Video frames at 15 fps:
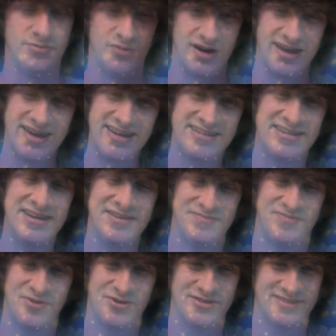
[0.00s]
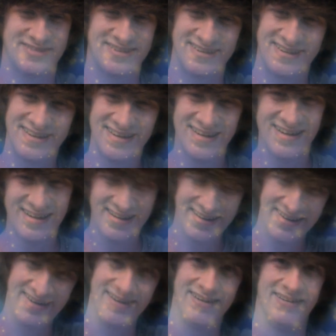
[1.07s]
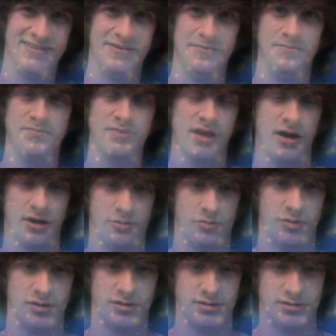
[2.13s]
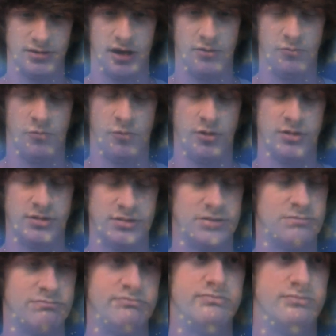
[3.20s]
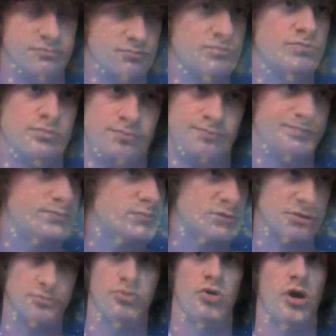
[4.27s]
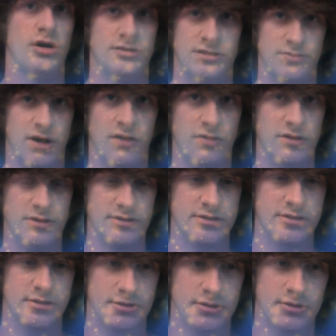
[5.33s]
my 18th birthday, and I'm really I'm really surprised about this.